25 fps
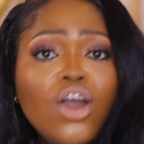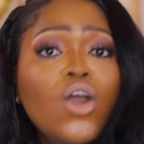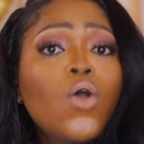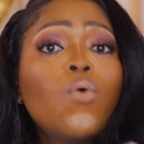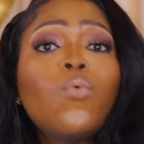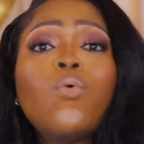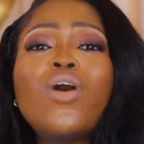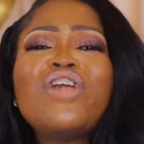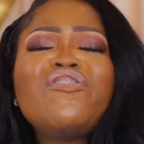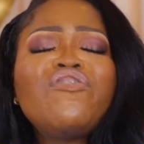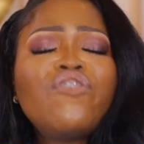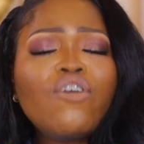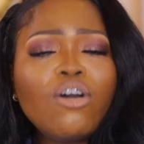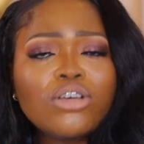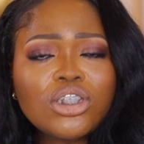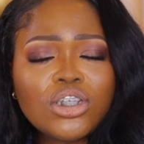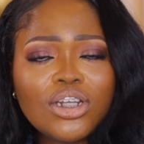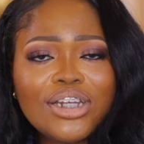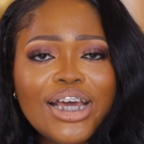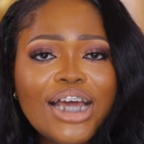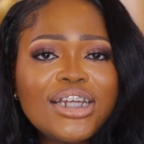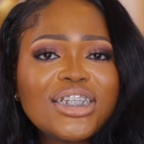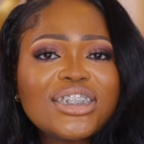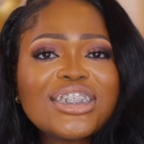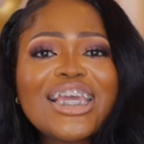What falls
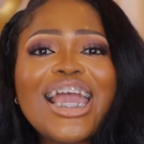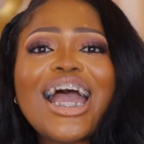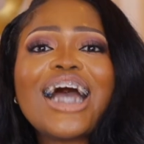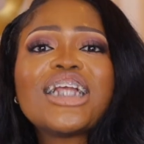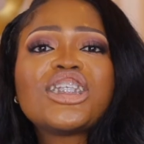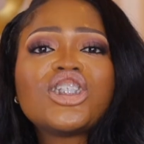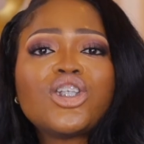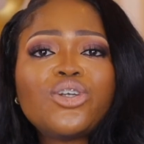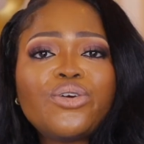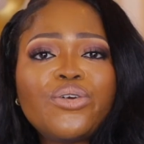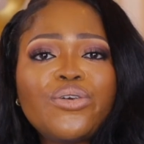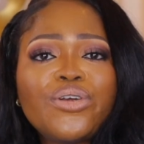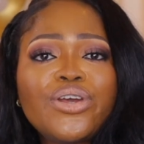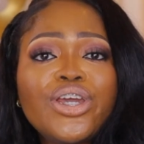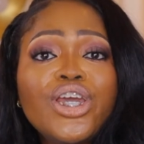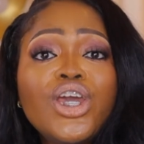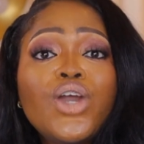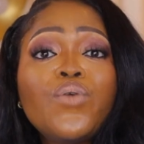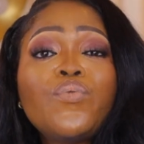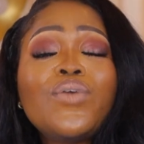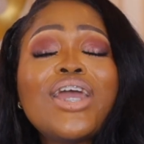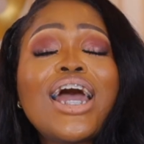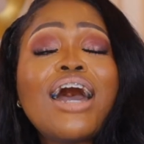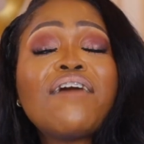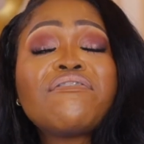under this category?
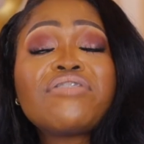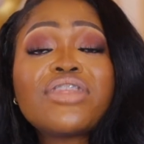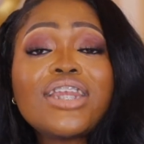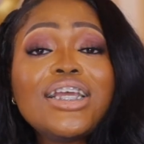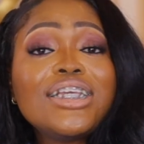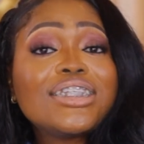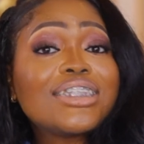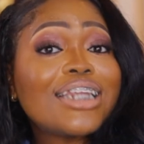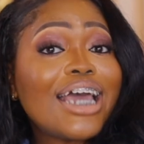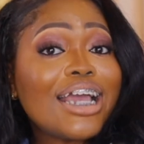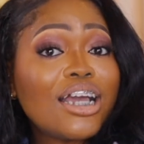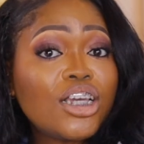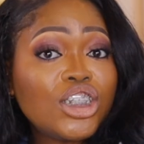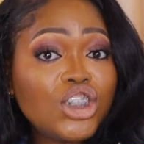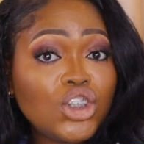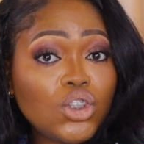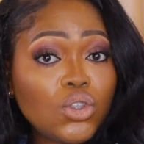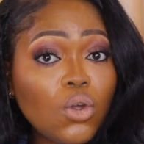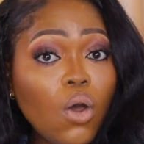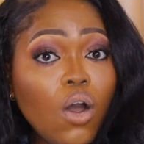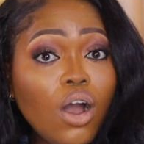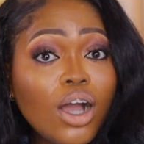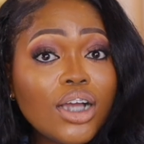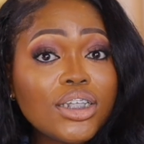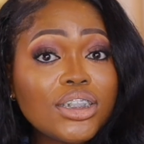We have things like
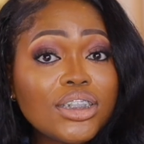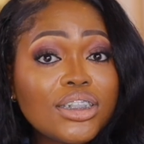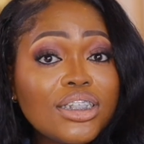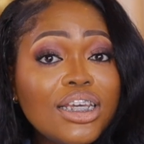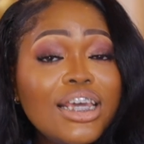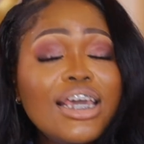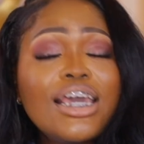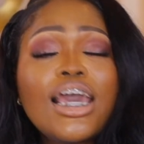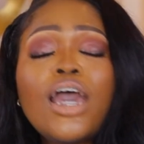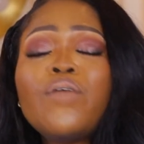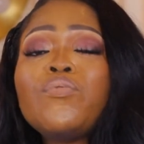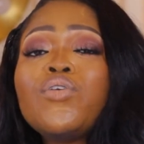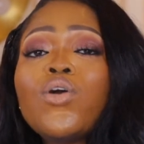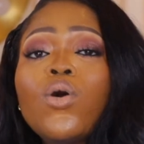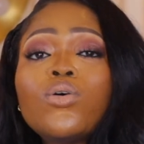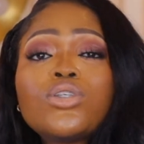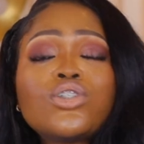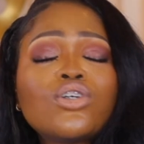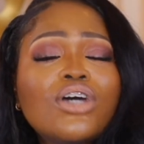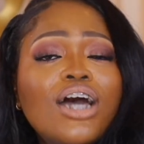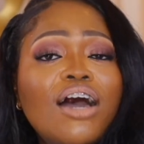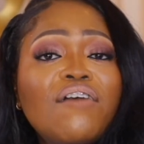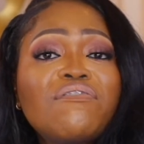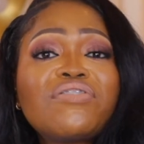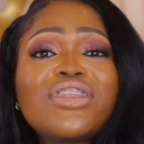stocks and we also
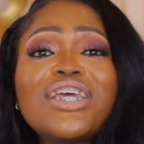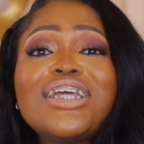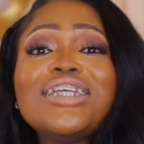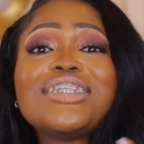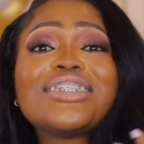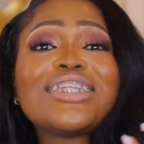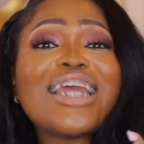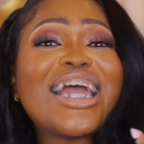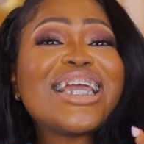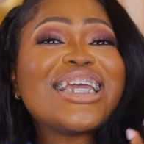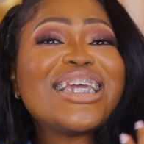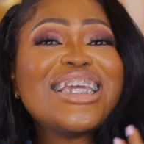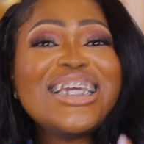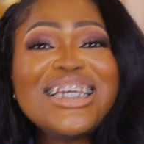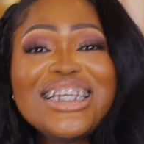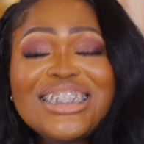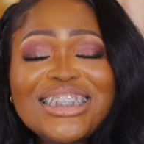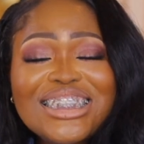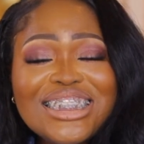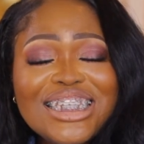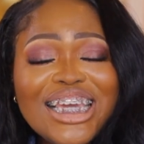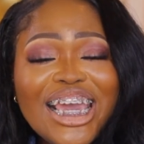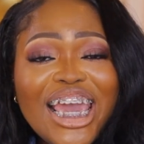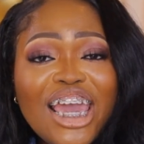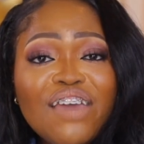have things like
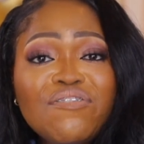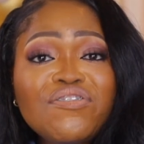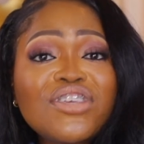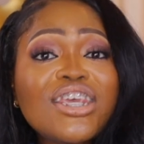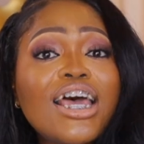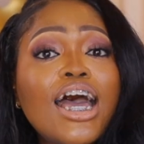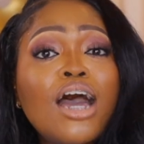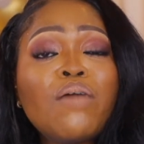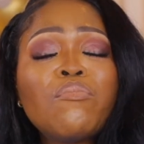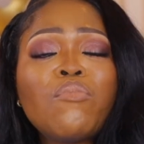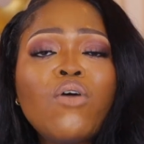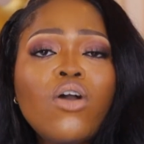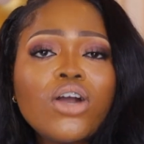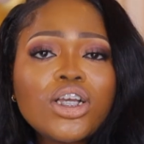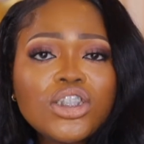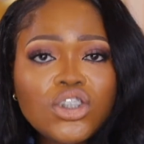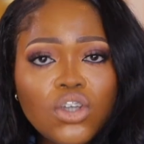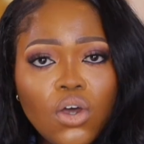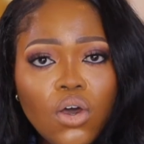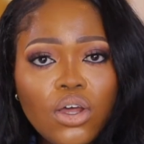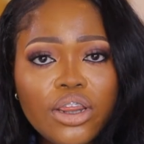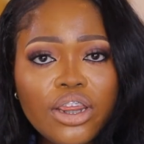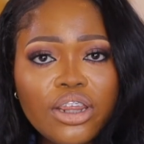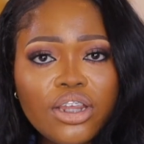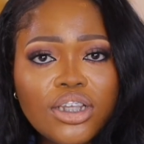ETFs amongst
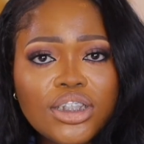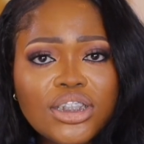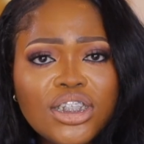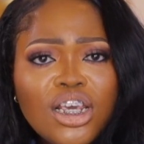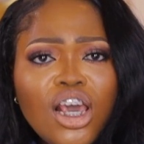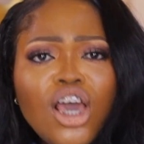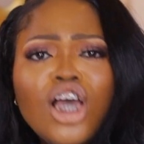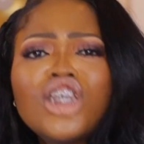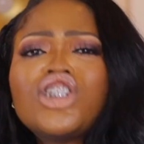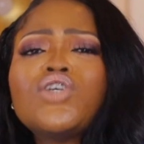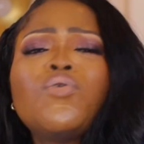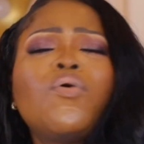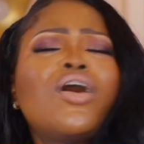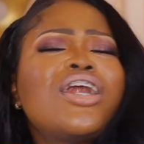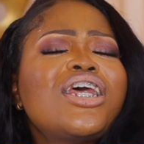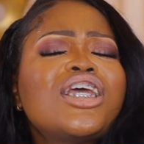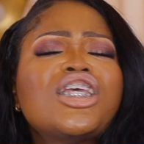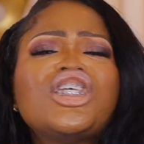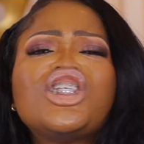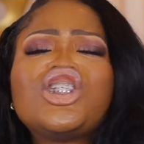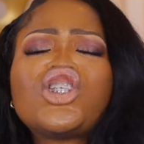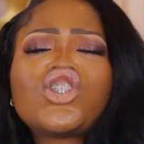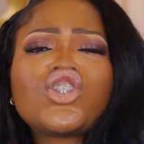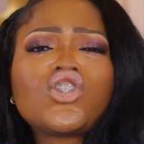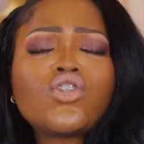others. So what is
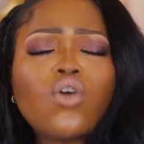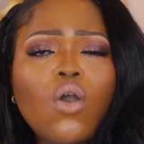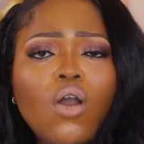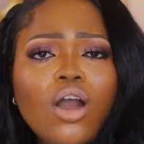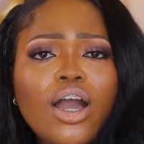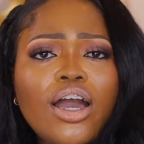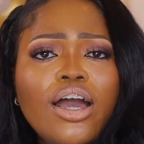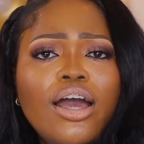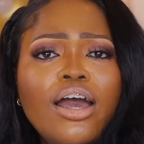stock?